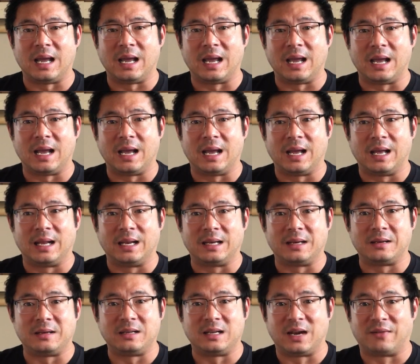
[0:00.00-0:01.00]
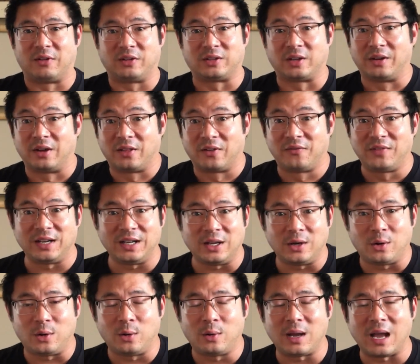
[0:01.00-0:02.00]
and never saw another
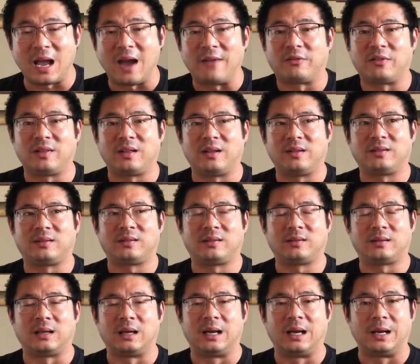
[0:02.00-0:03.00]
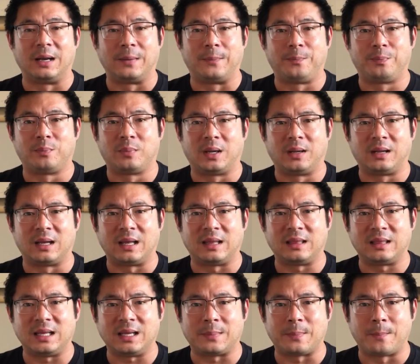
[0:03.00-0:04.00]
video after this, but I
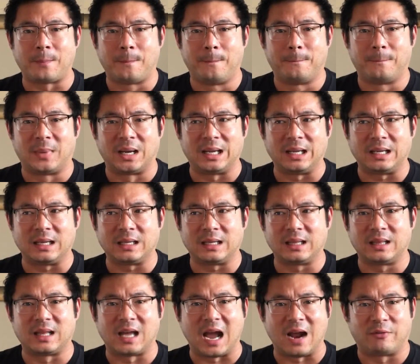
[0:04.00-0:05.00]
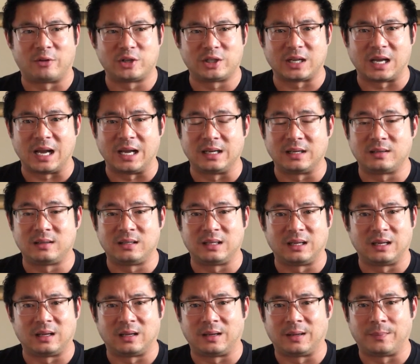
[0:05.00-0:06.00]
think Mike, the Average Guy,
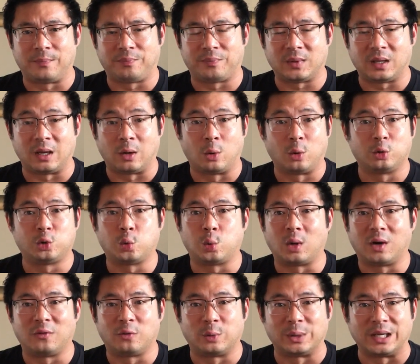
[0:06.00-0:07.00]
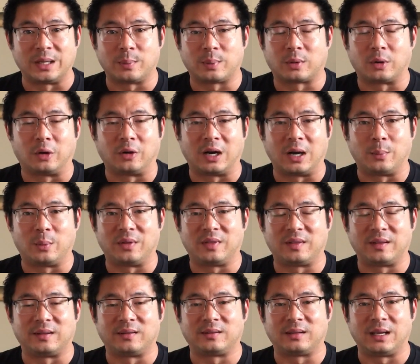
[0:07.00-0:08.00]
did a whole 12-week program with
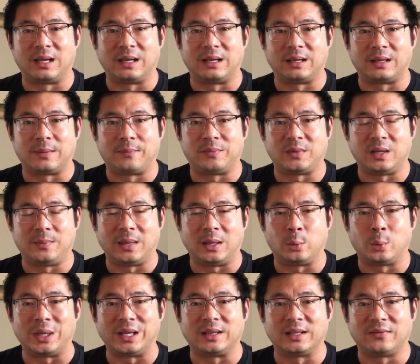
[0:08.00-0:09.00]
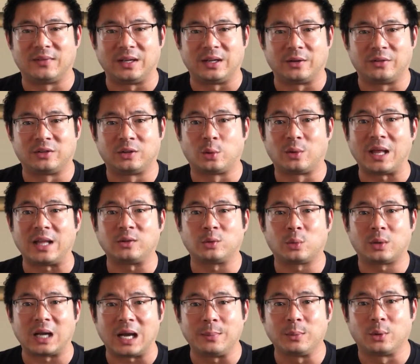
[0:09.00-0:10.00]
this, and he made weekly videos. So that's
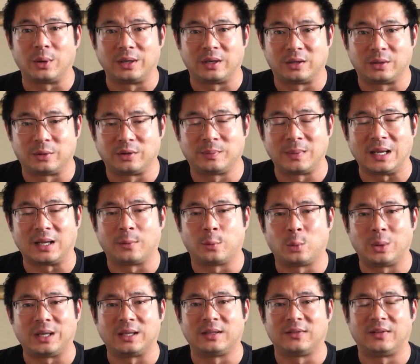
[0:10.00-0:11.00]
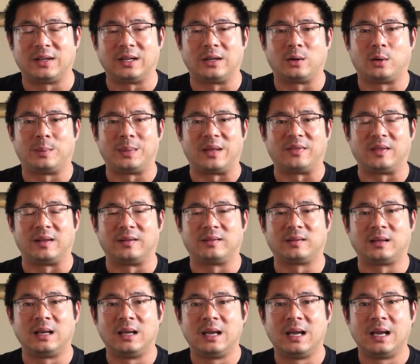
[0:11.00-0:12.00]
what I'm going to do, is make a weekly video about
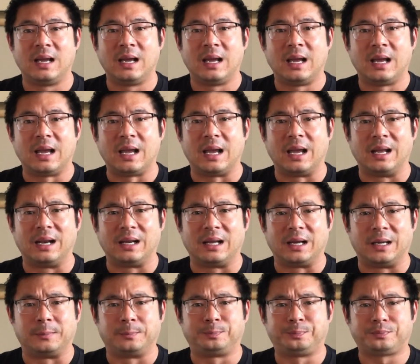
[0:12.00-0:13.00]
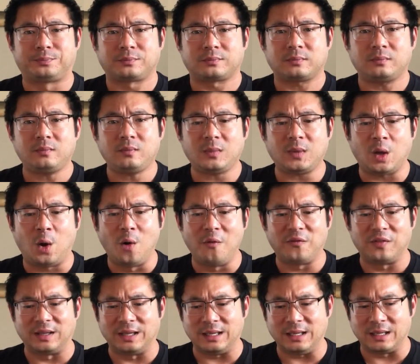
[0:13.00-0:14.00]
this, and
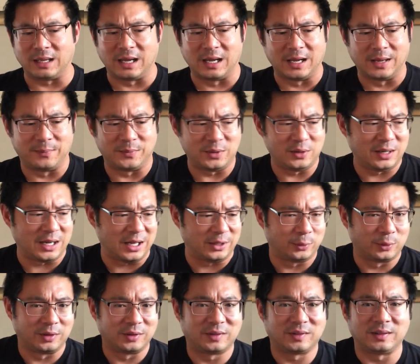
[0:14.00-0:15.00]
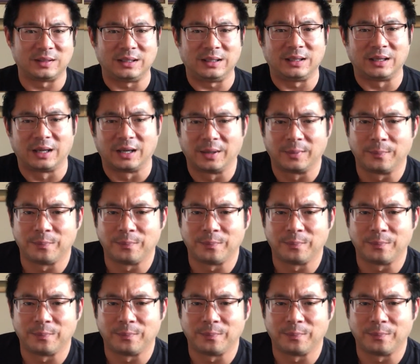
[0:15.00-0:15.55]
hopefully you guys will see